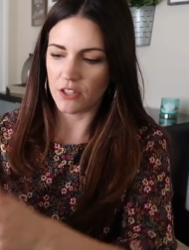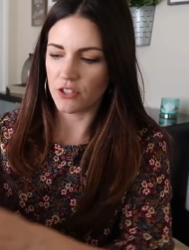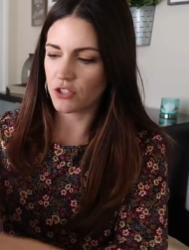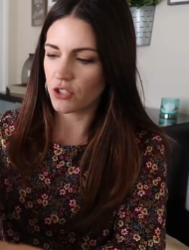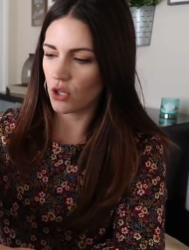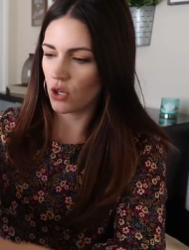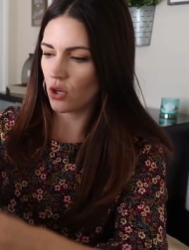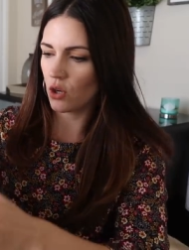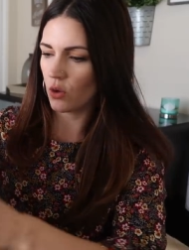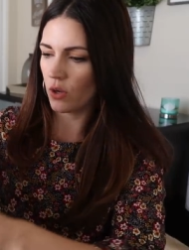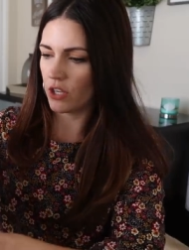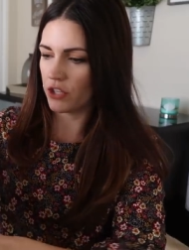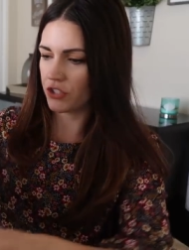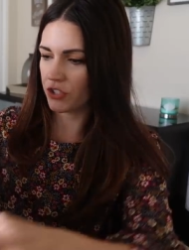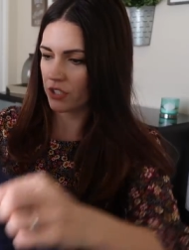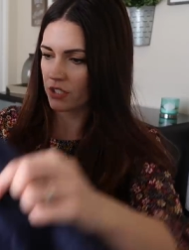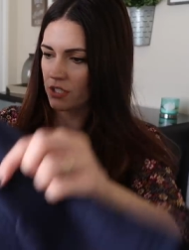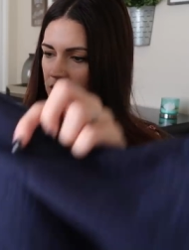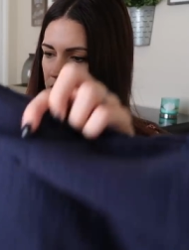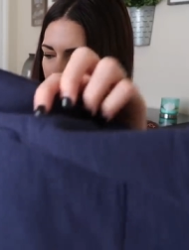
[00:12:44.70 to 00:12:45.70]
and so it
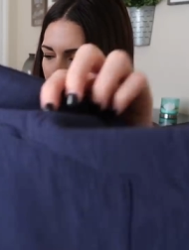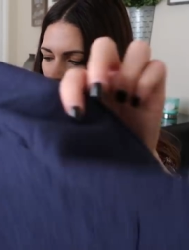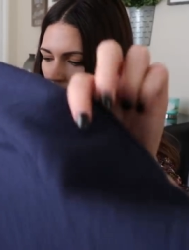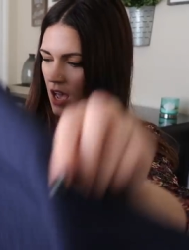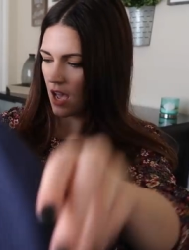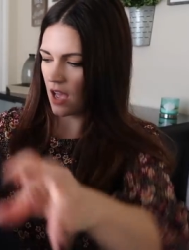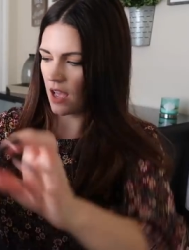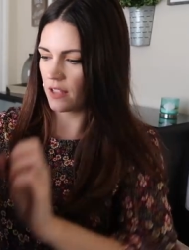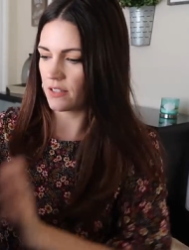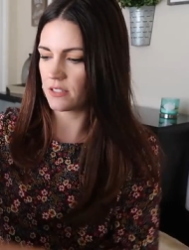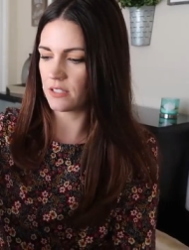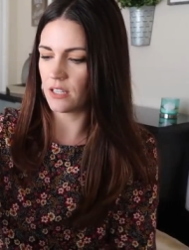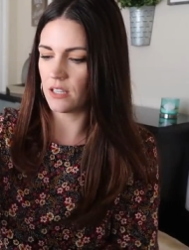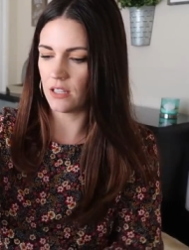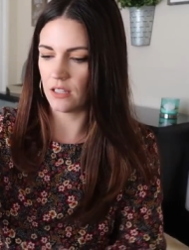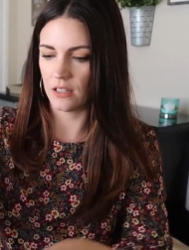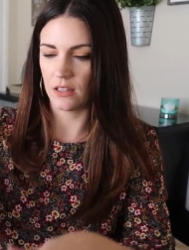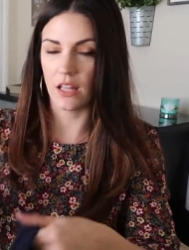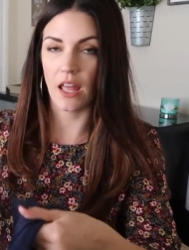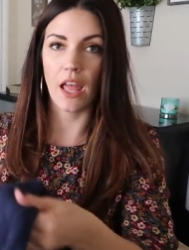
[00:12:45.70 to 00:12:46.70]
just has
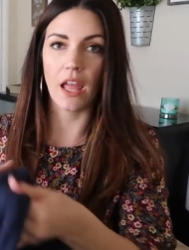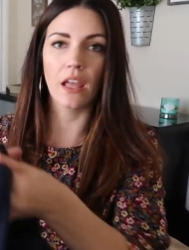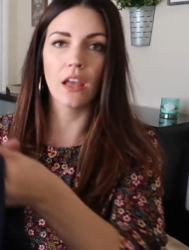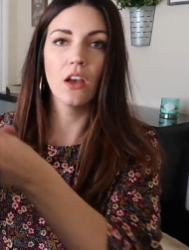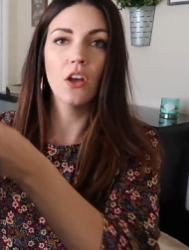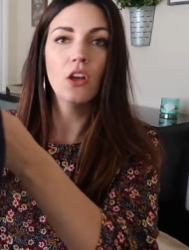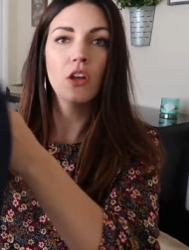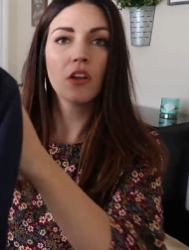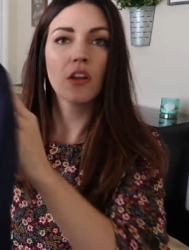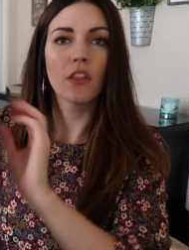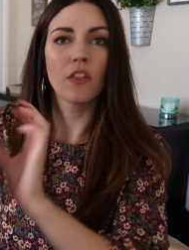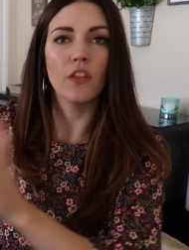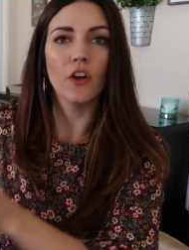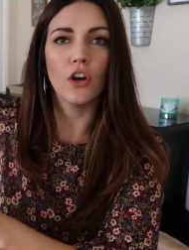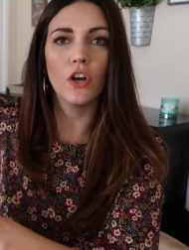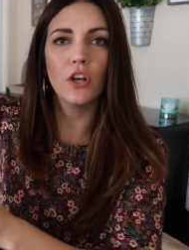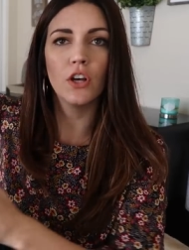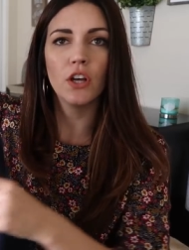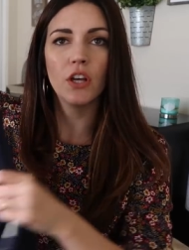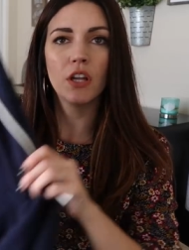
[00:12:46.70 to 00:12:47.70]
like
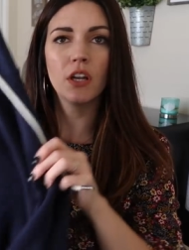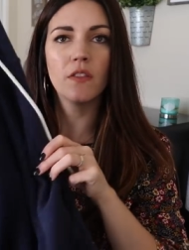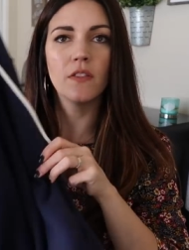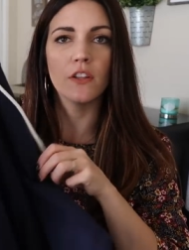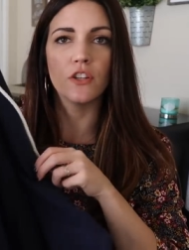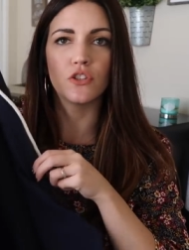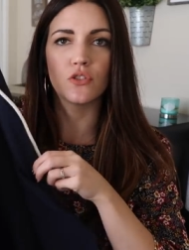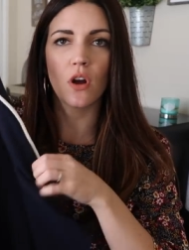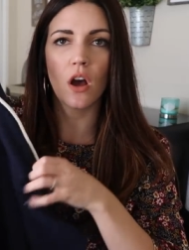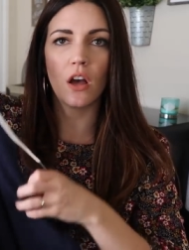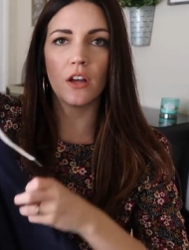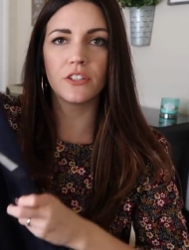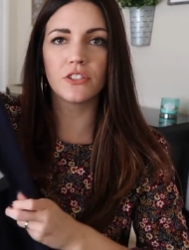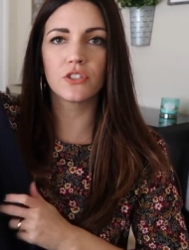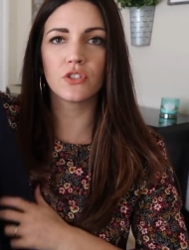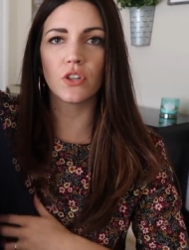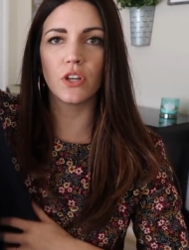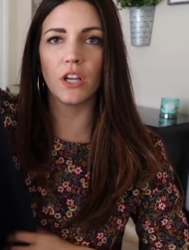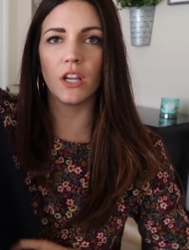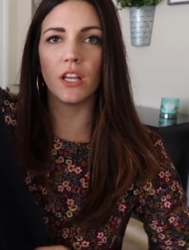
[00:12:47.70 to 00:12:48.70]
the hood, the
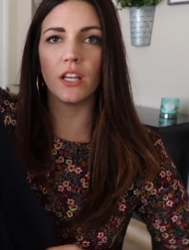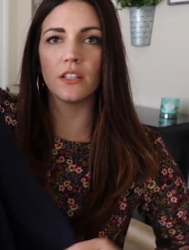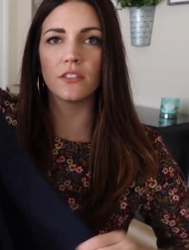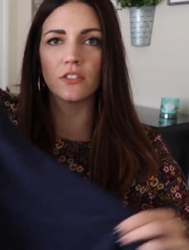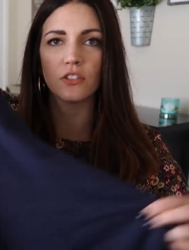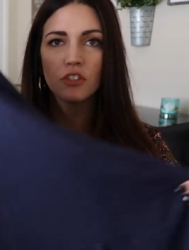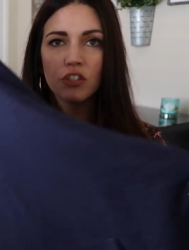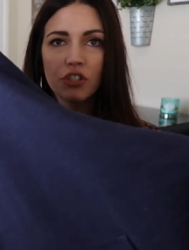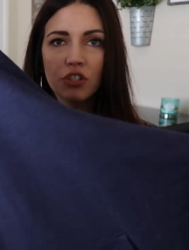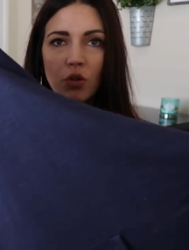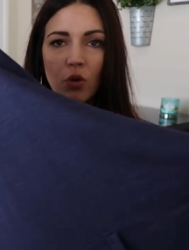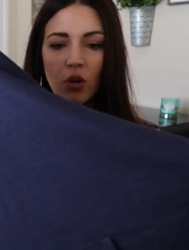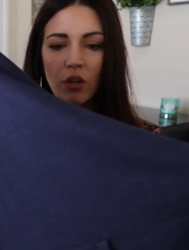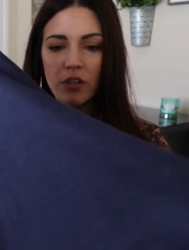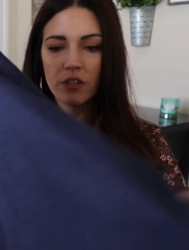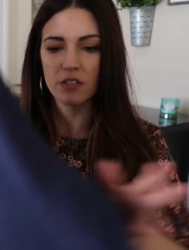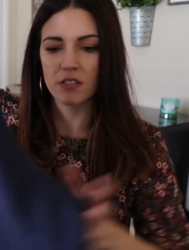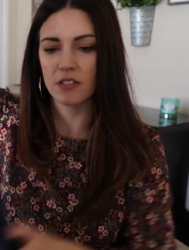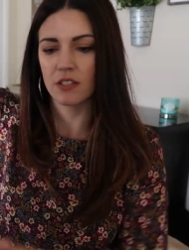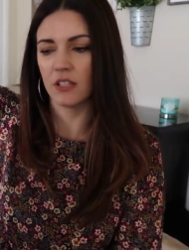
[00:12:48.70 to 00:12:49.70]
drawstrings,
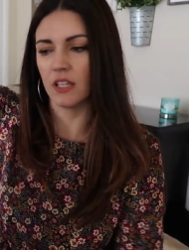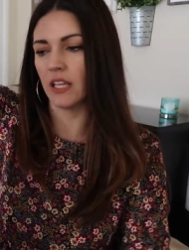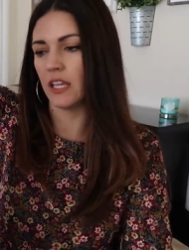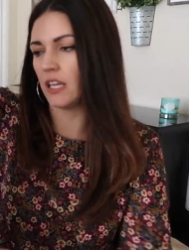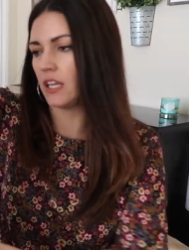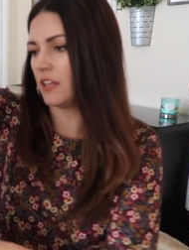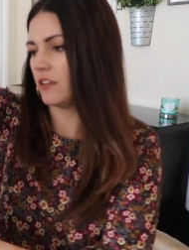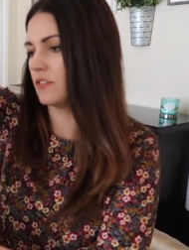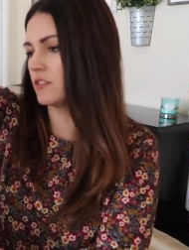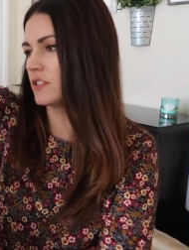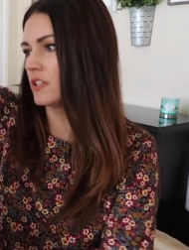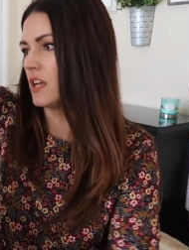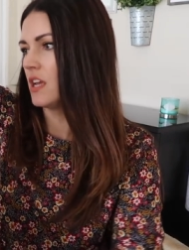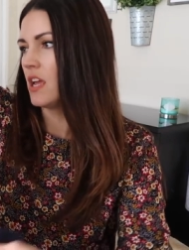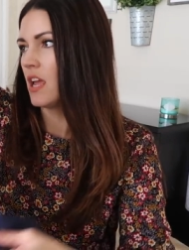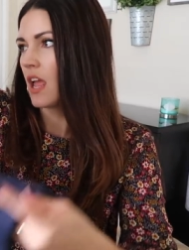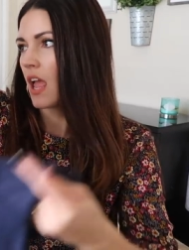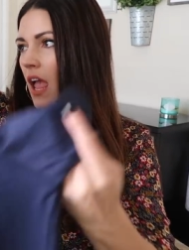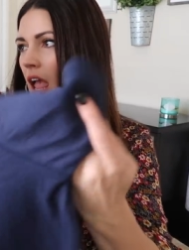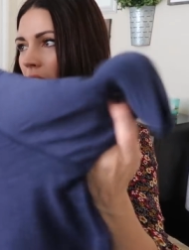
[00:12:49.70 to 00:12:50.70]
short sleeves.
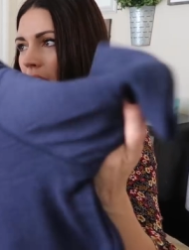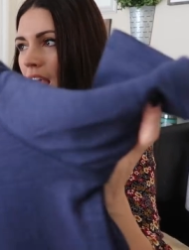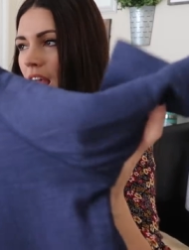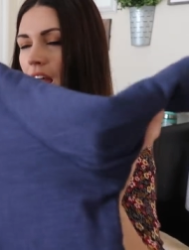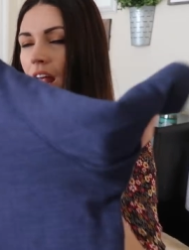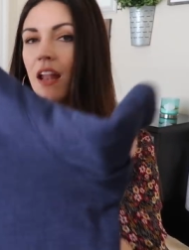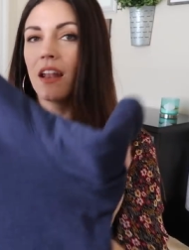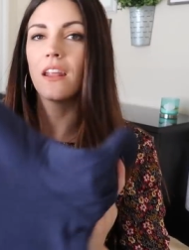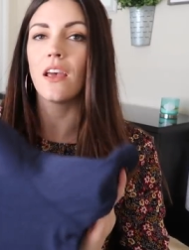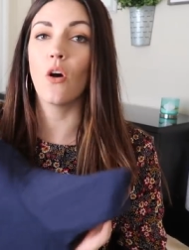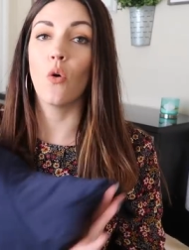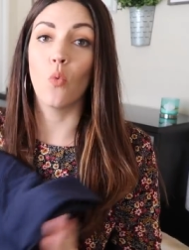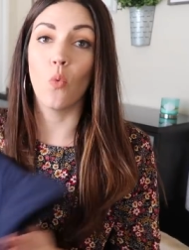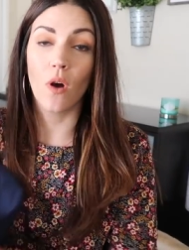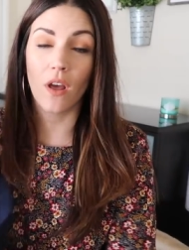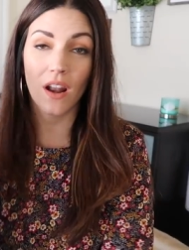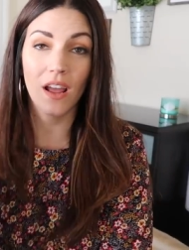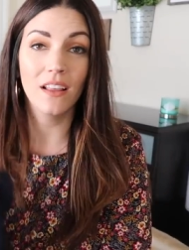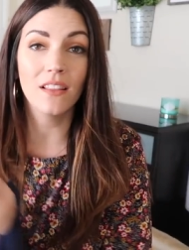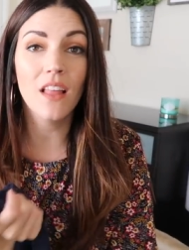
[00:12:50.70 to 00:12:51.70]
And
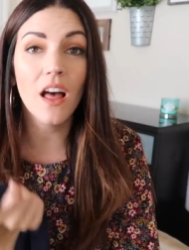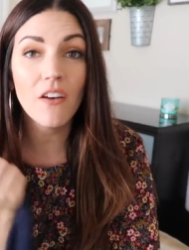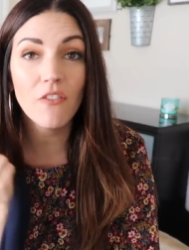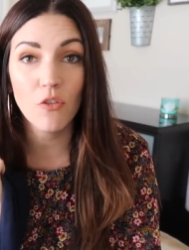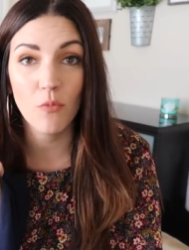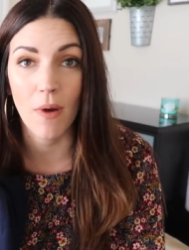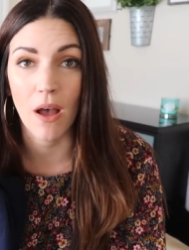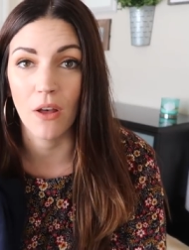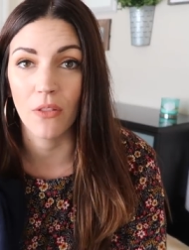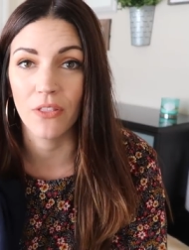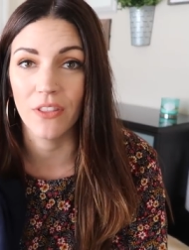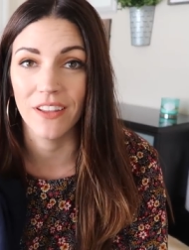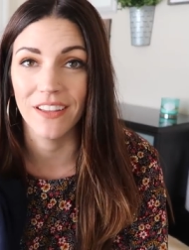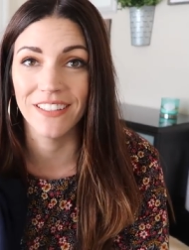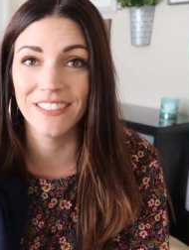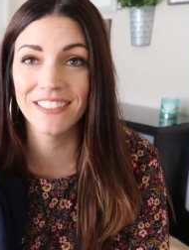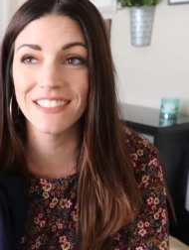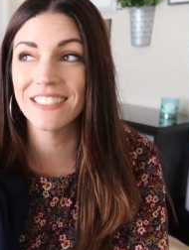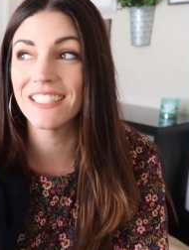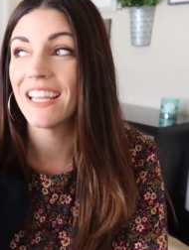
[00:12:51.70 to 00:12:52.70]
what I love about
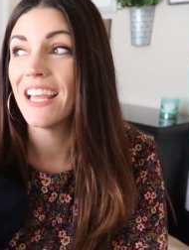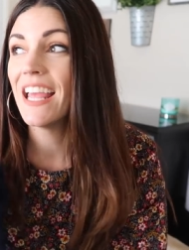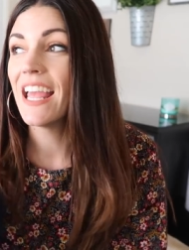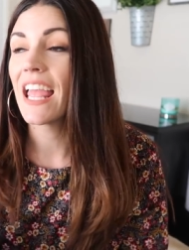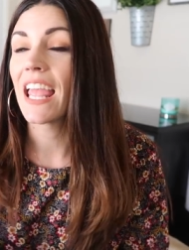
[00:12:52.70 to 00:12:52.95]
this